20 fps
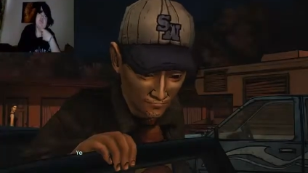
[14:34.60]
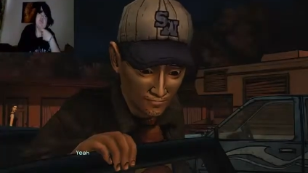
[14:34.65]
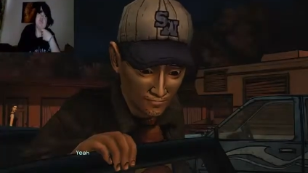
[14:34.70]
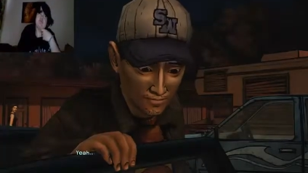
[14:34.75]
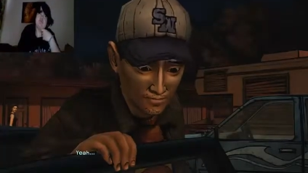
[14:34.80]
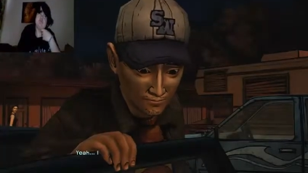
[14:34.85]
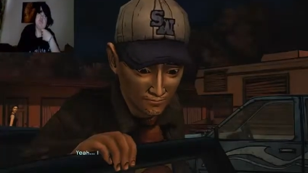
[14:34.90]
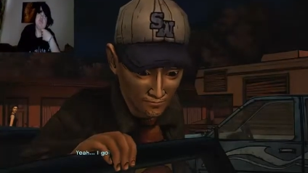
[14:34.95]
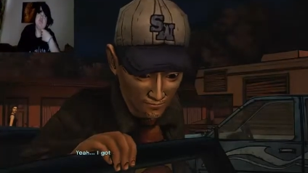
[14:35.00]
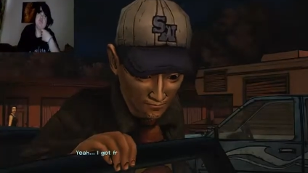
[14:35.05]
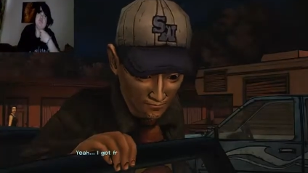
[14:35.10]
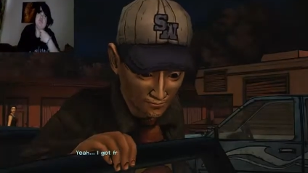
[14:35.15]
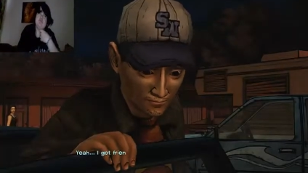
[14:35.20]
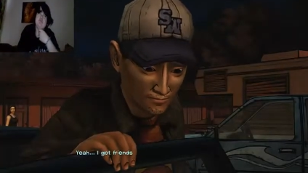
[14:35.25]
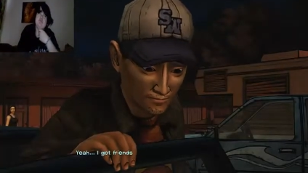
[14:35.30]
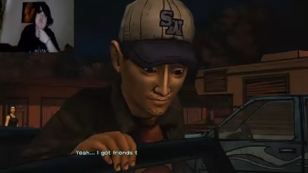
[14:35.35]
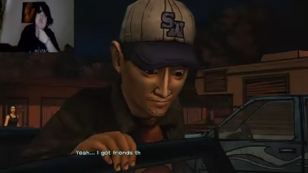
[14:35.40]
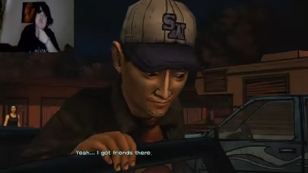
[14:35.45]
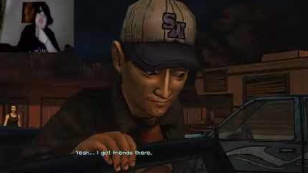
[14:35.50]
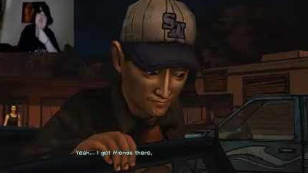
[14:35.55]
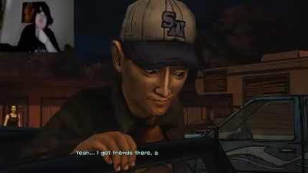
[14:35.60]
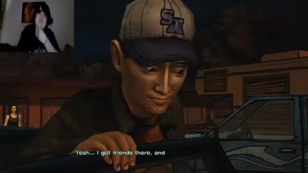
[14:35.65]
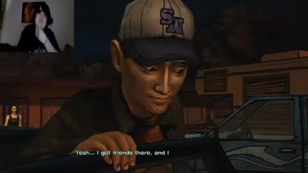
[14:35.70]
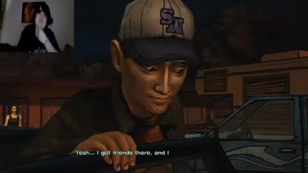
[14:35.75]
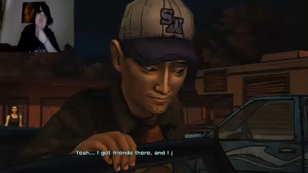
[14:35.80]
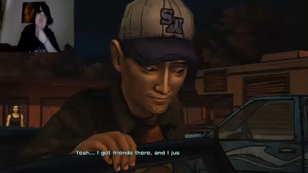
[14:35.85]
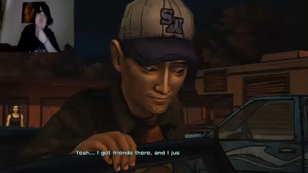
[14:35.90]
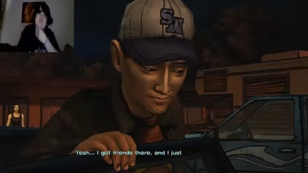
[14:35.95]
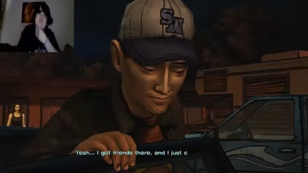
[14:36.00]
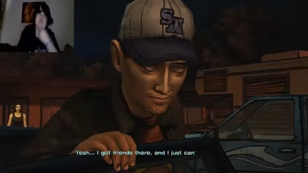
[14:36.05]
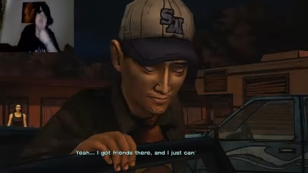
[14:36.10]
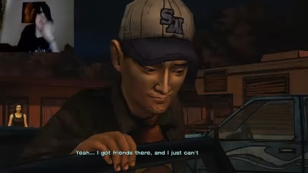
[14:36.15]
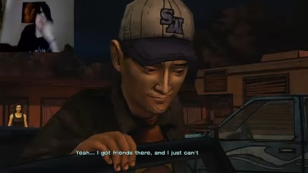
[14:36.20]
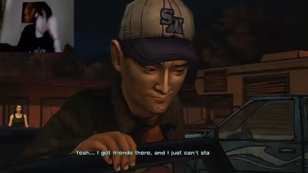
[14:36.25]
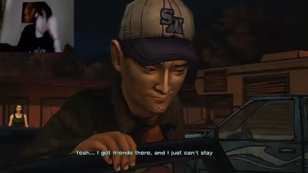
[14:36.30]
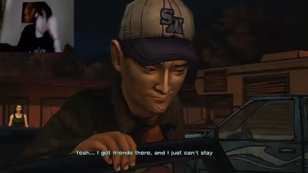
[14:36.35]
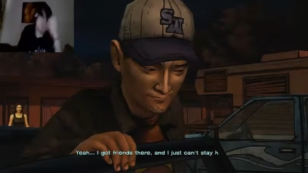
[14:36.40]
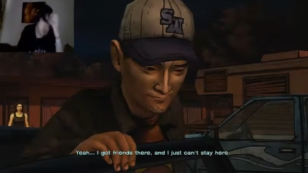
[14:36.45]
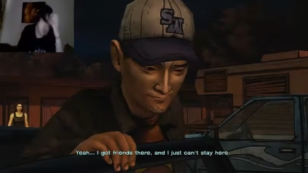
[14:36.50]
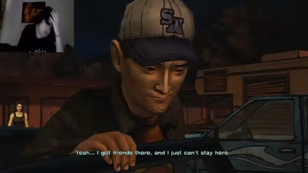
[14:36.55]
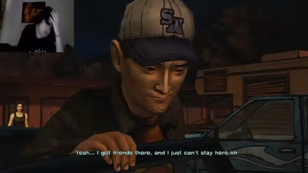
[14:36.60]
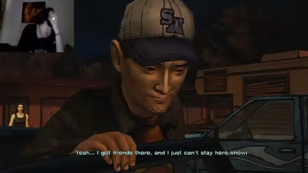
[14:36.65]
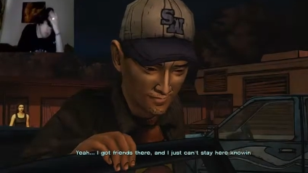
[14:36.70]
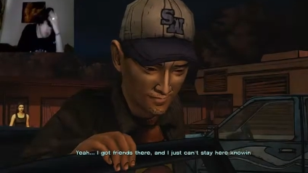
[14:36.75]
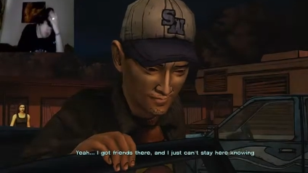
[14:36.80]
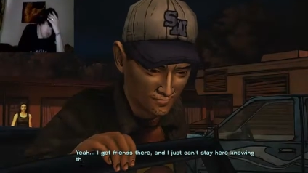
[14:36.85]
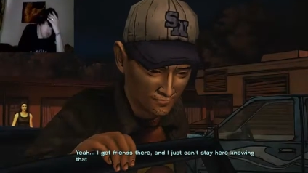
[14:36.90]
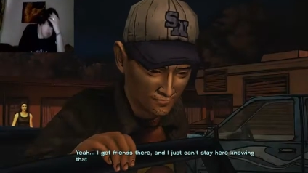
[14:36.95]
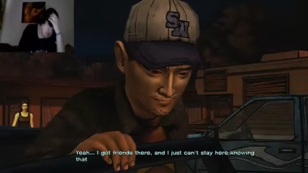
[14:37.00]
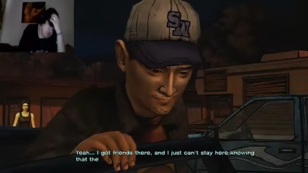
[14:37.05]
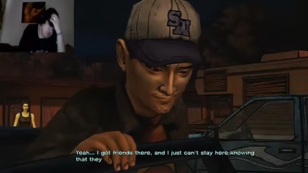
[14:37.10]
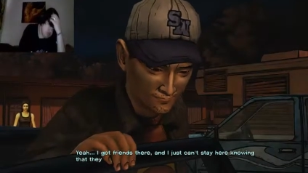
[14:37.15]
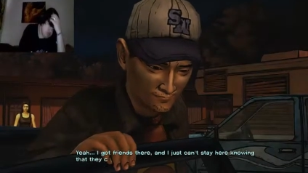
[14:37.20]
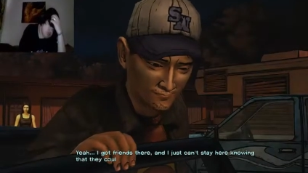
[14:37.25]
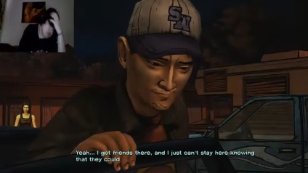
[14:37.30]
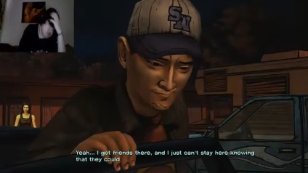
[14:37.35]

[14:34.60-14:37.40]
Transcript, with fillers: Yeah. I got friends there. And I just